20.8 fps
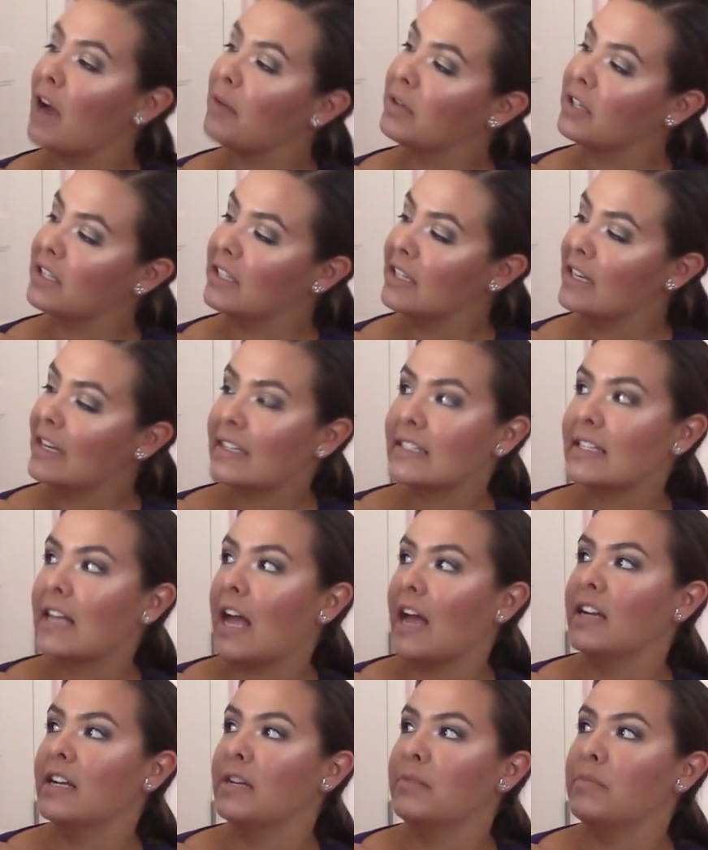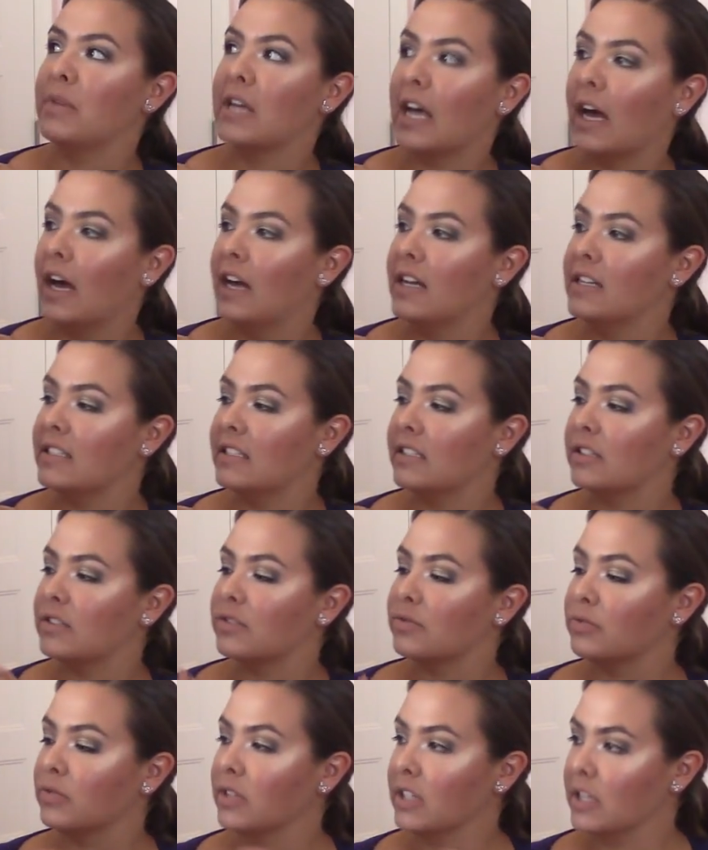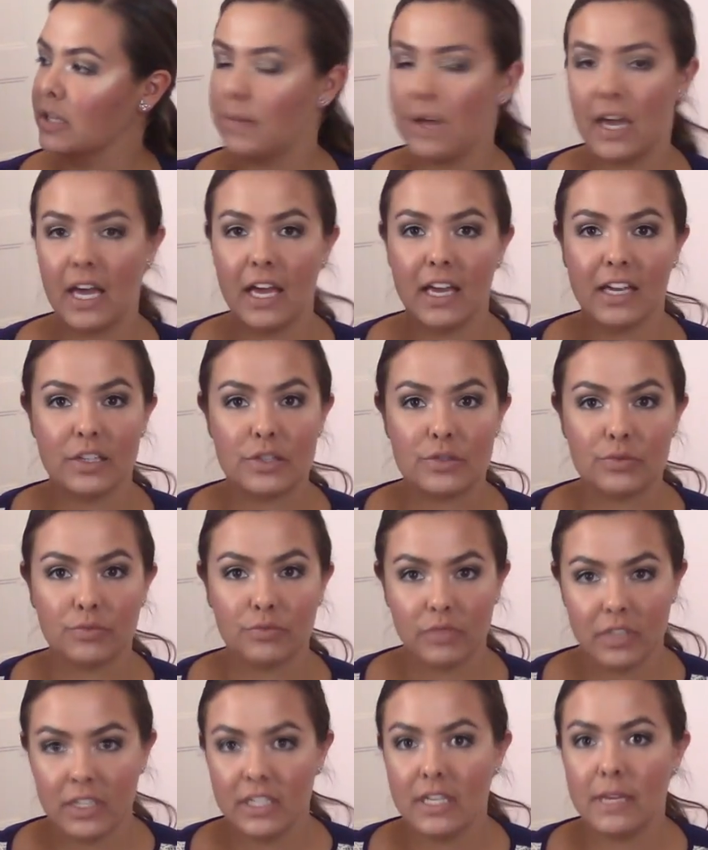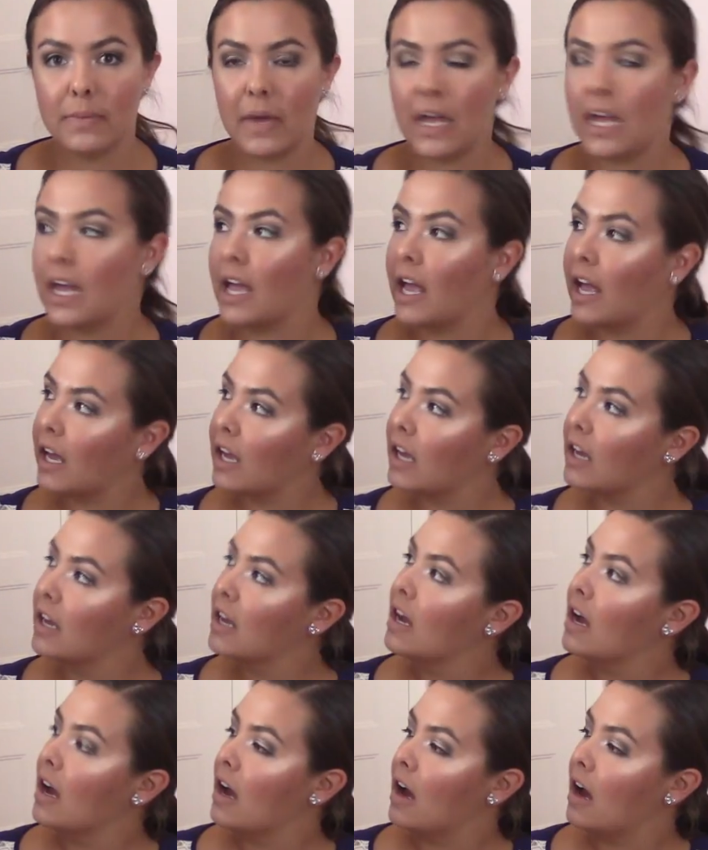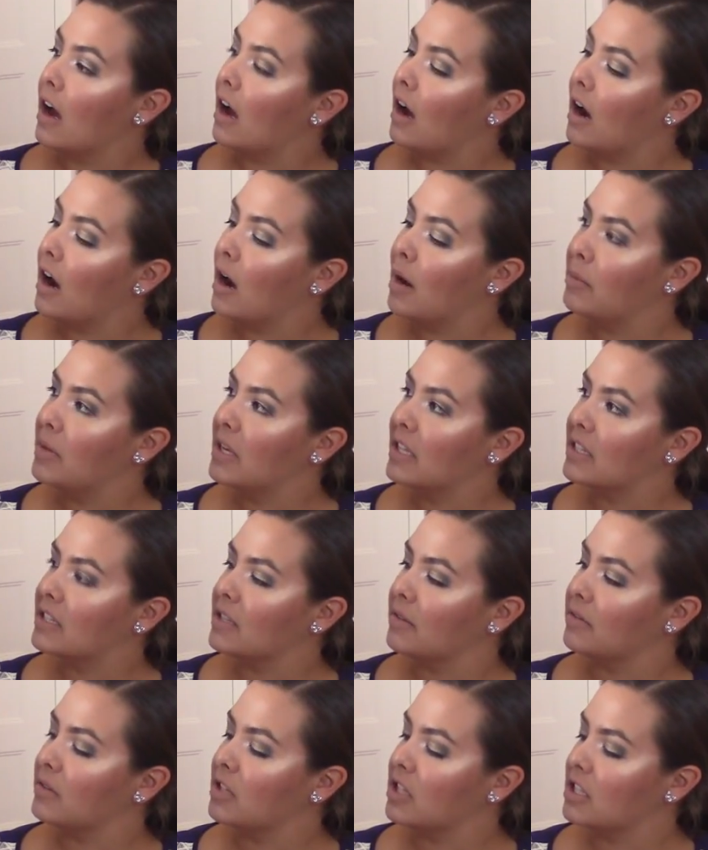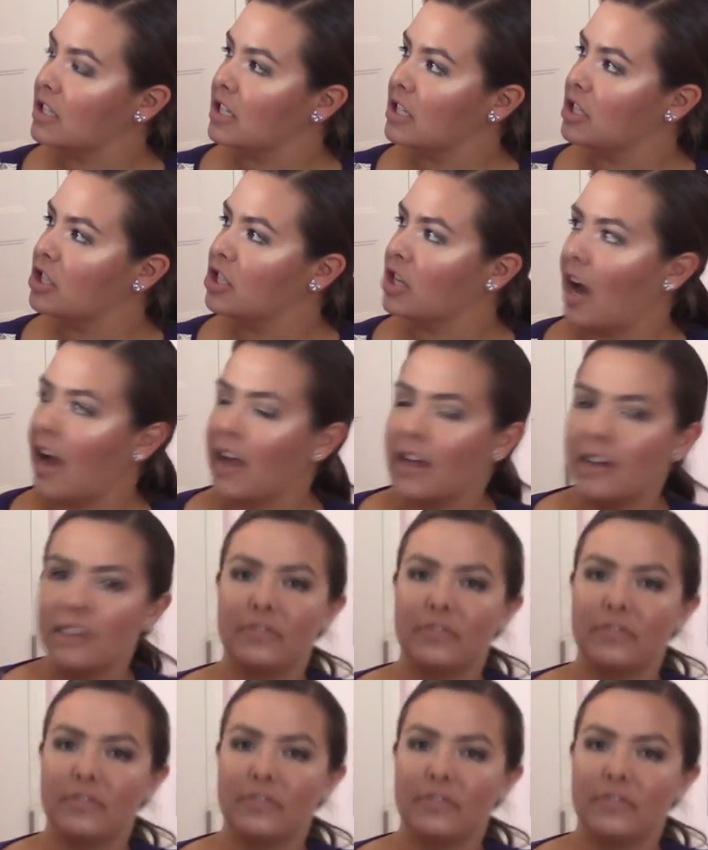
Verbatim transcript: I'm really excited because it's really big, it's really pink. Um, it's a it's a giant